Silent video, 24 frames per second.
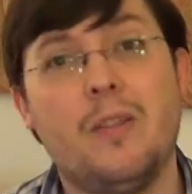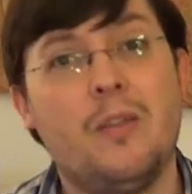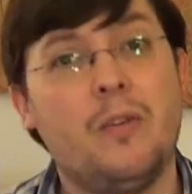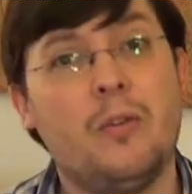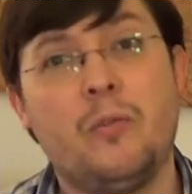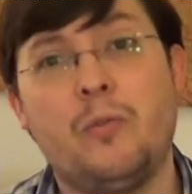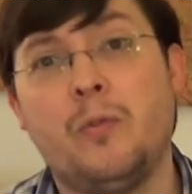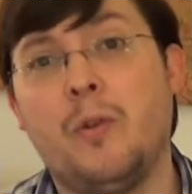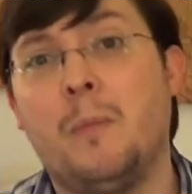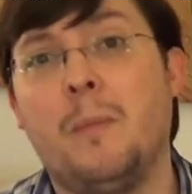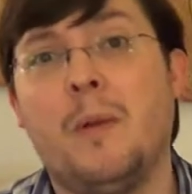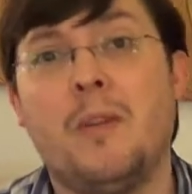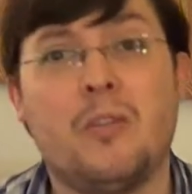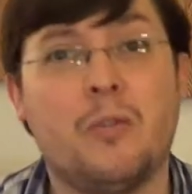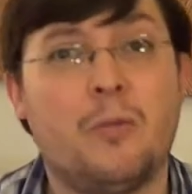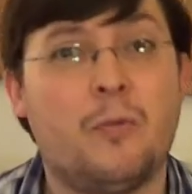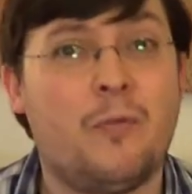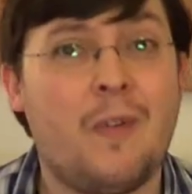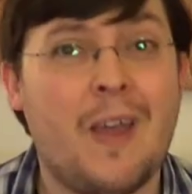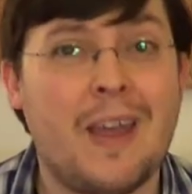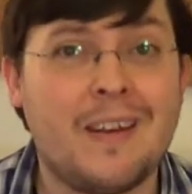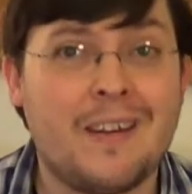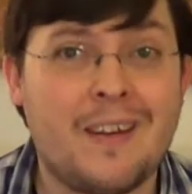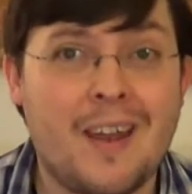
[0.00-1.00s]
this film has a
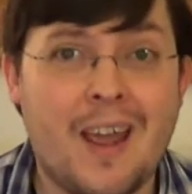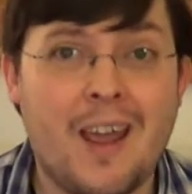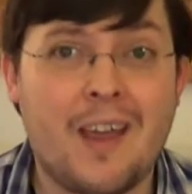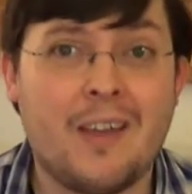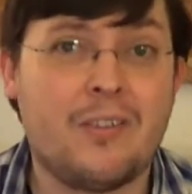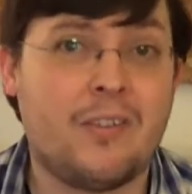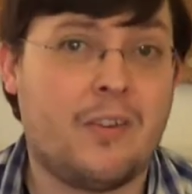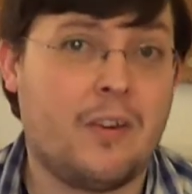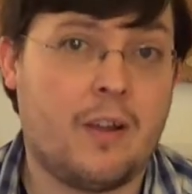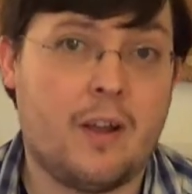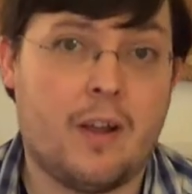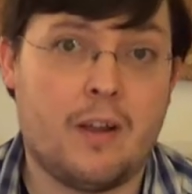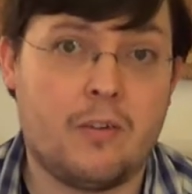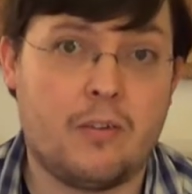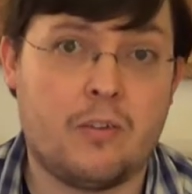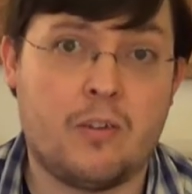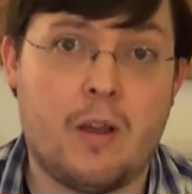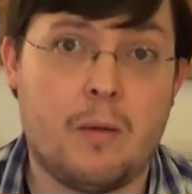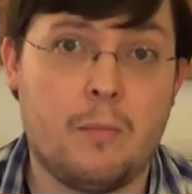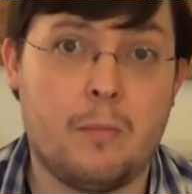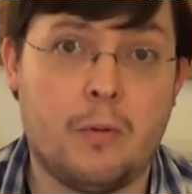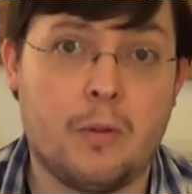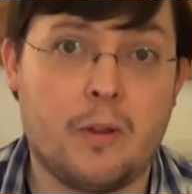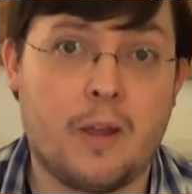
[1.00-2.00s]
fantastic
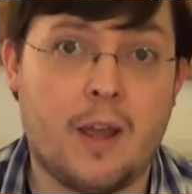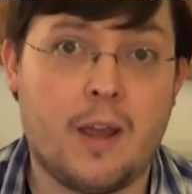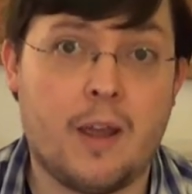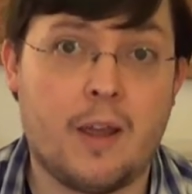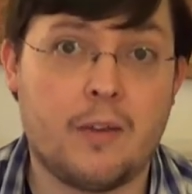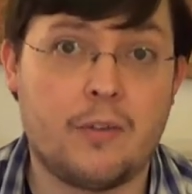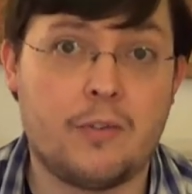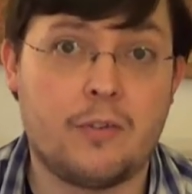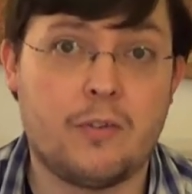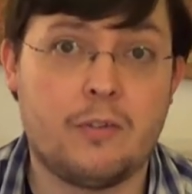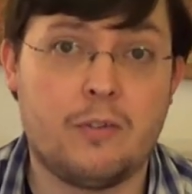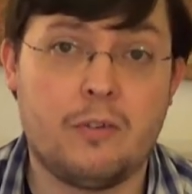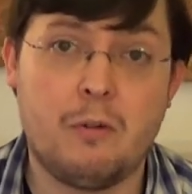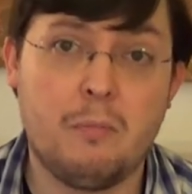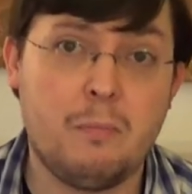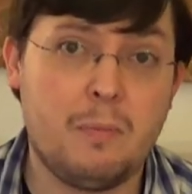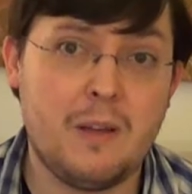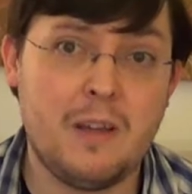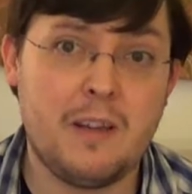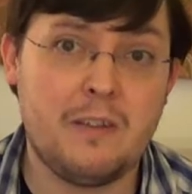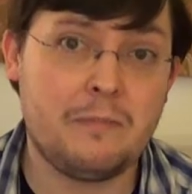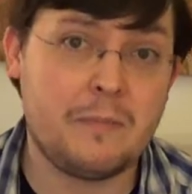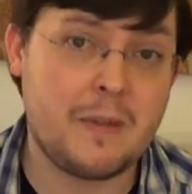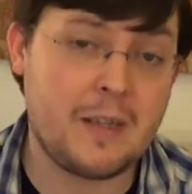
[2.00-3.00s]
ensemble cast. Don't
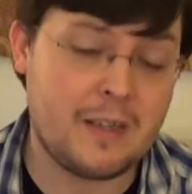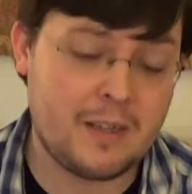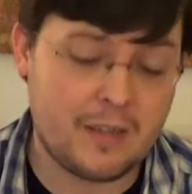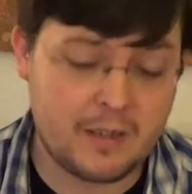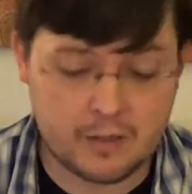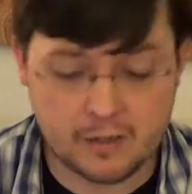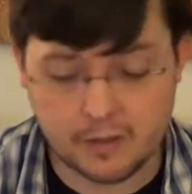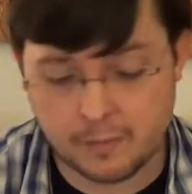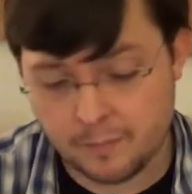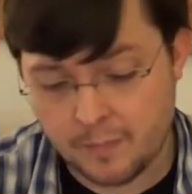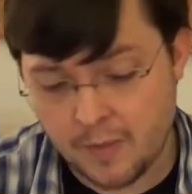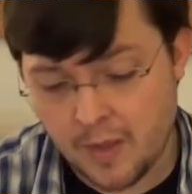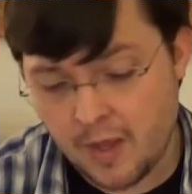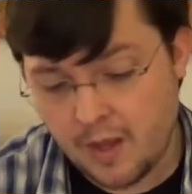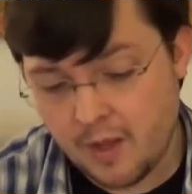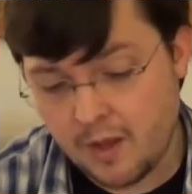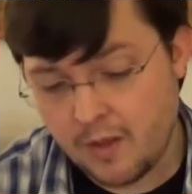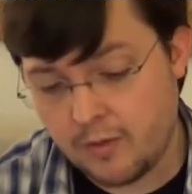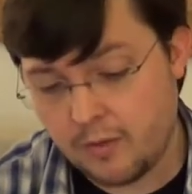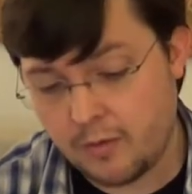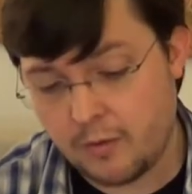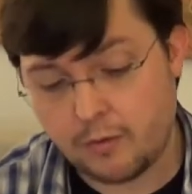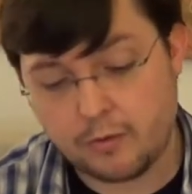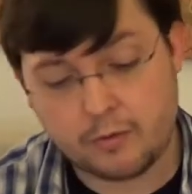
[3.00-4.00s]
believe me? Here.
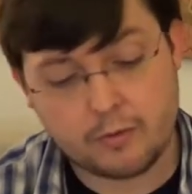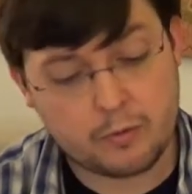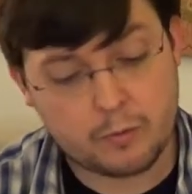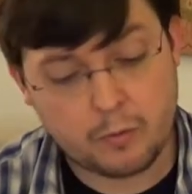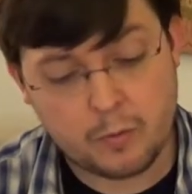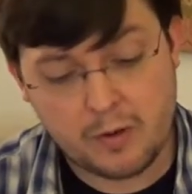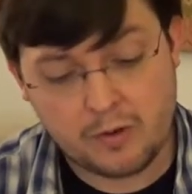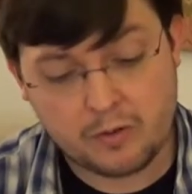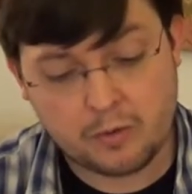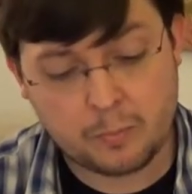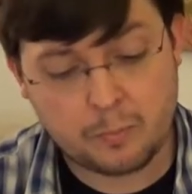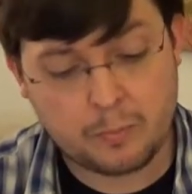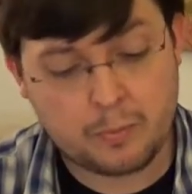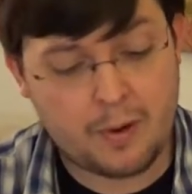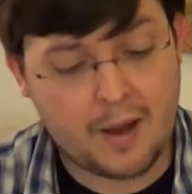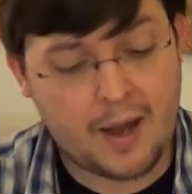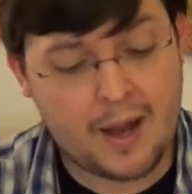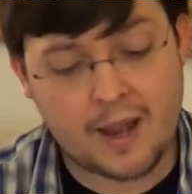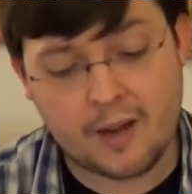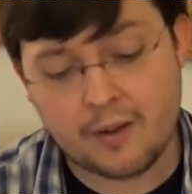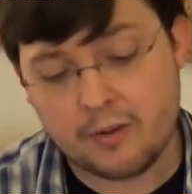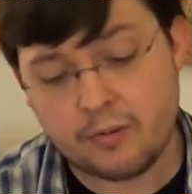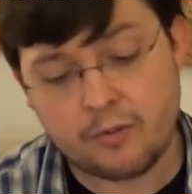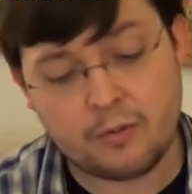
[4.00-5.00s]
There's Chris
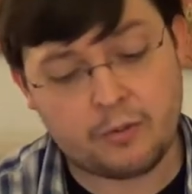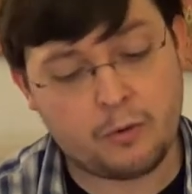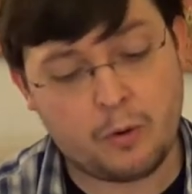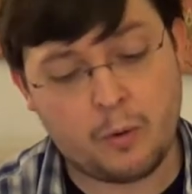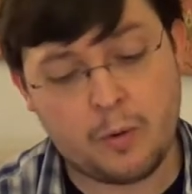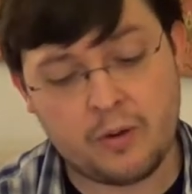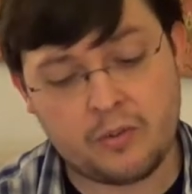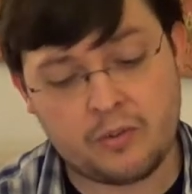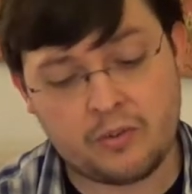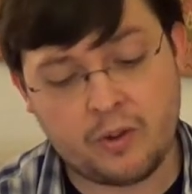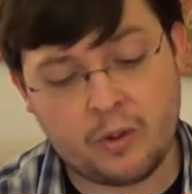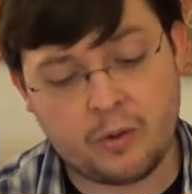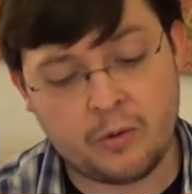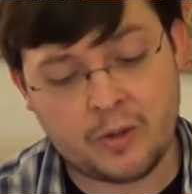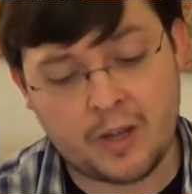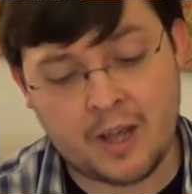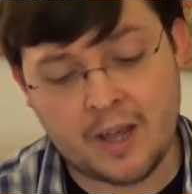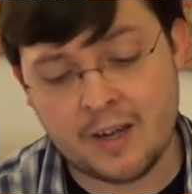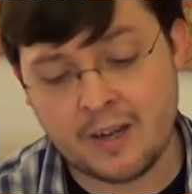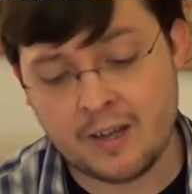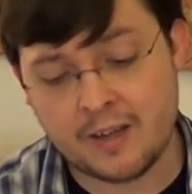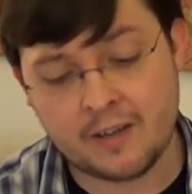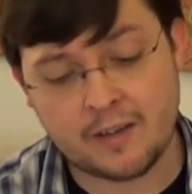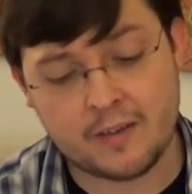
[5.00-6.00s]
Pratt, Zoe
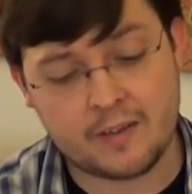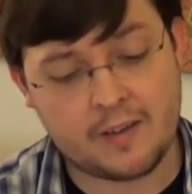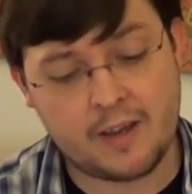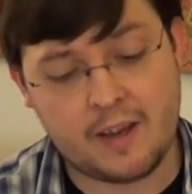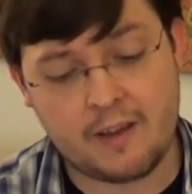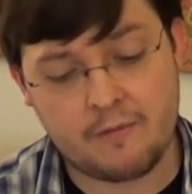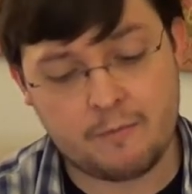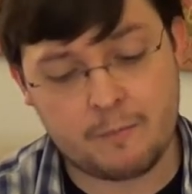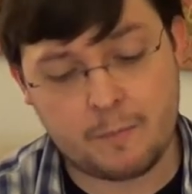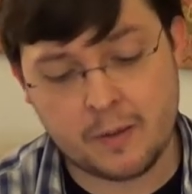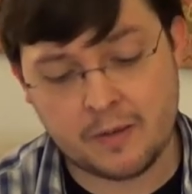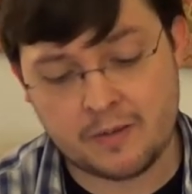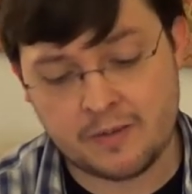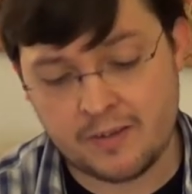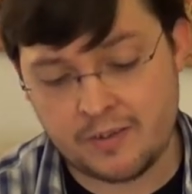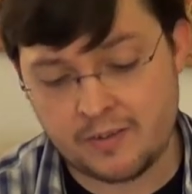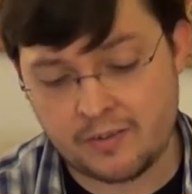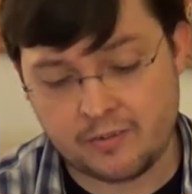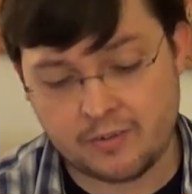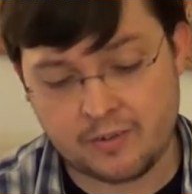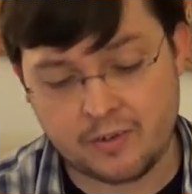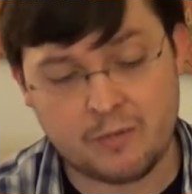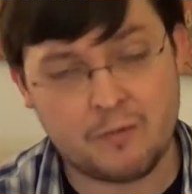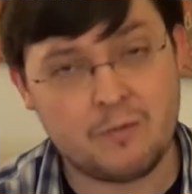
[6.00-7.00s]
Saldana, Dave
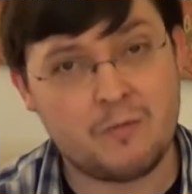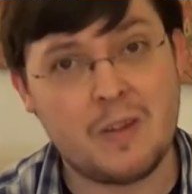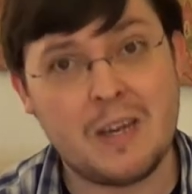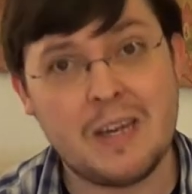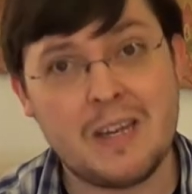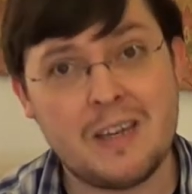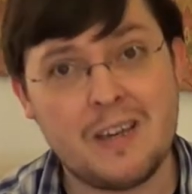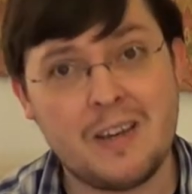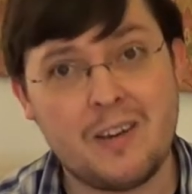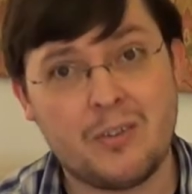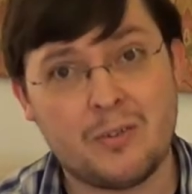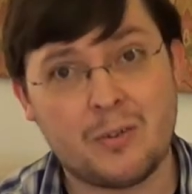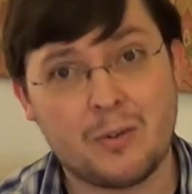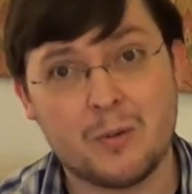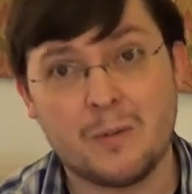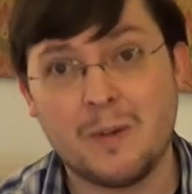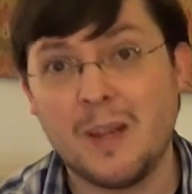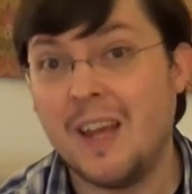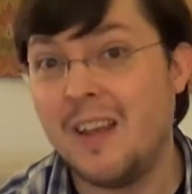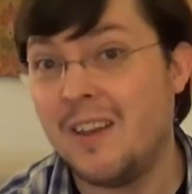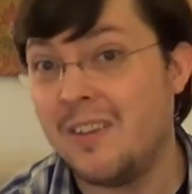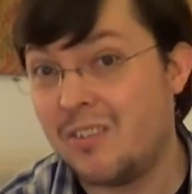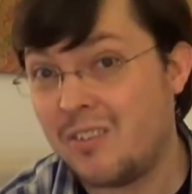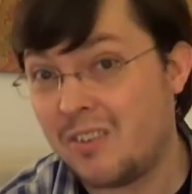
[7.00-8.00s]
Bautista, Vin Diesel.
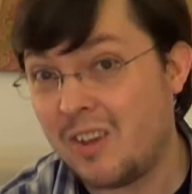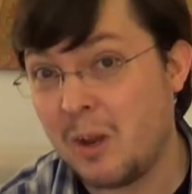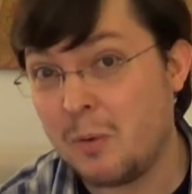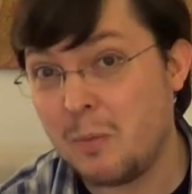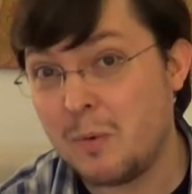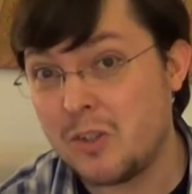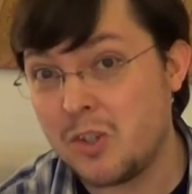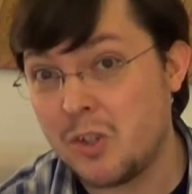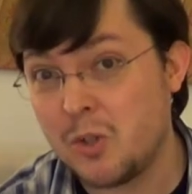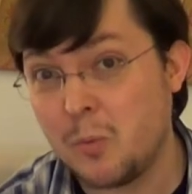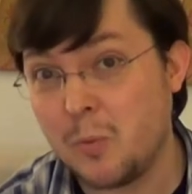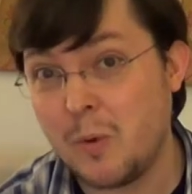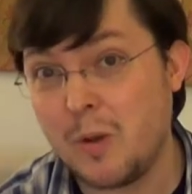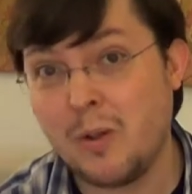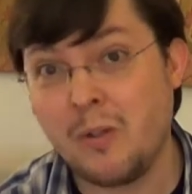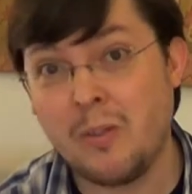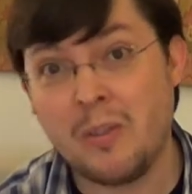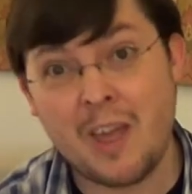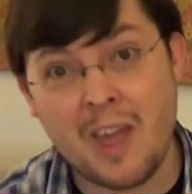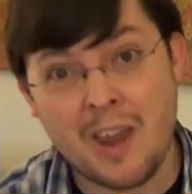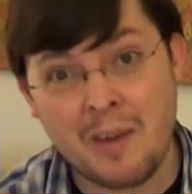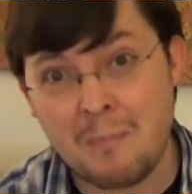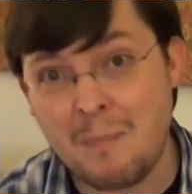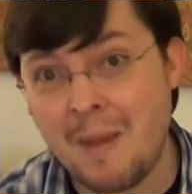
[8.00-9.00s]
Say what you will,
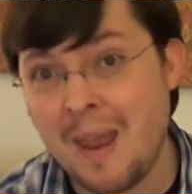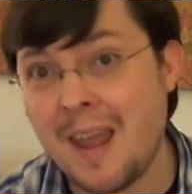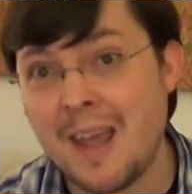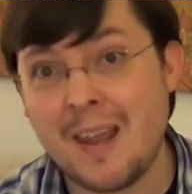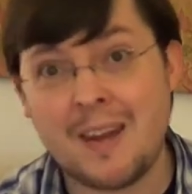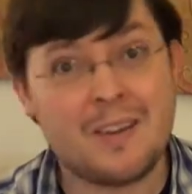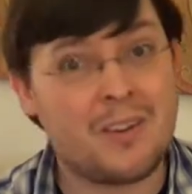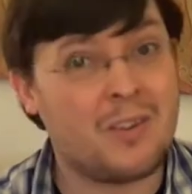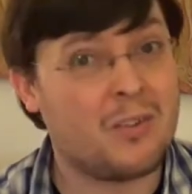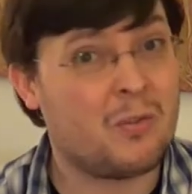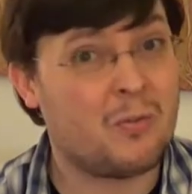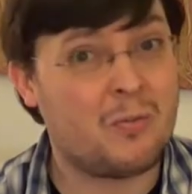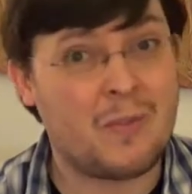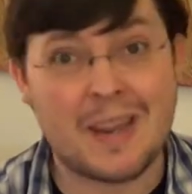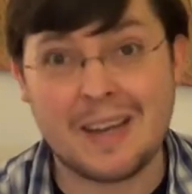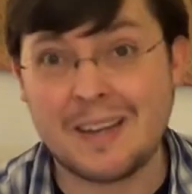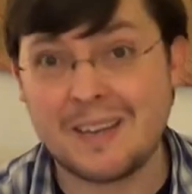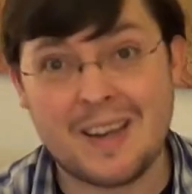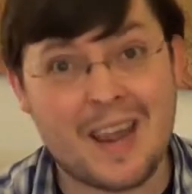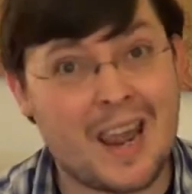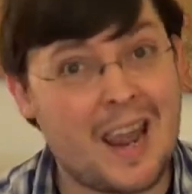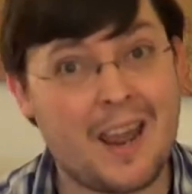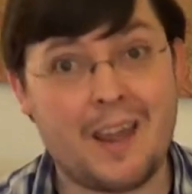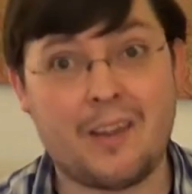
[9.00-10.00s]
that man does
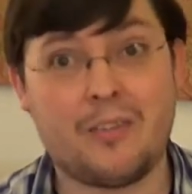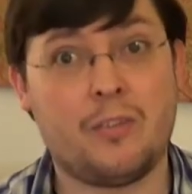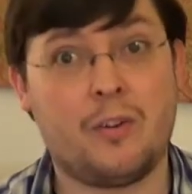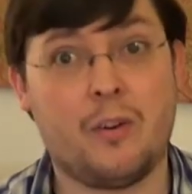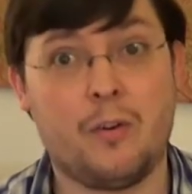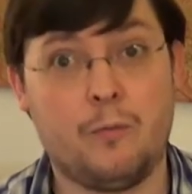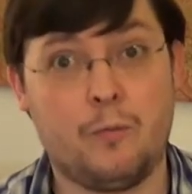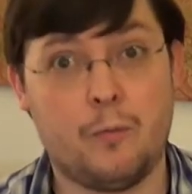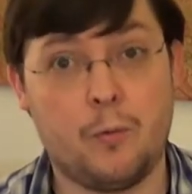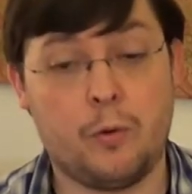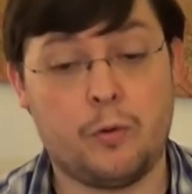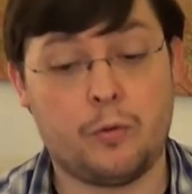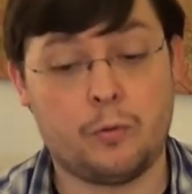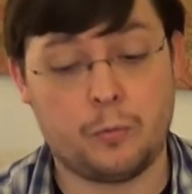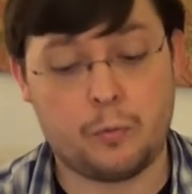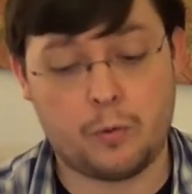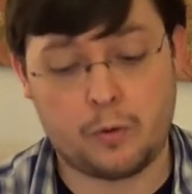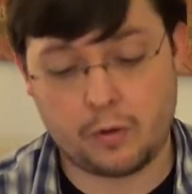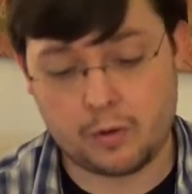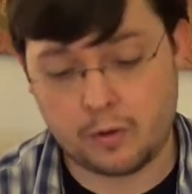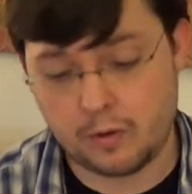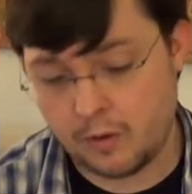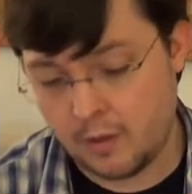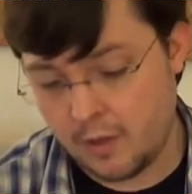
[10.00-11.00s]
fantastic voice
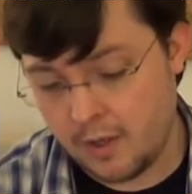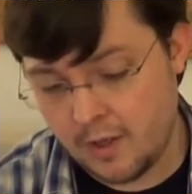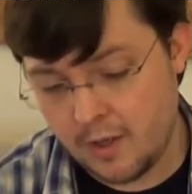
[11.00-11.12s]
work.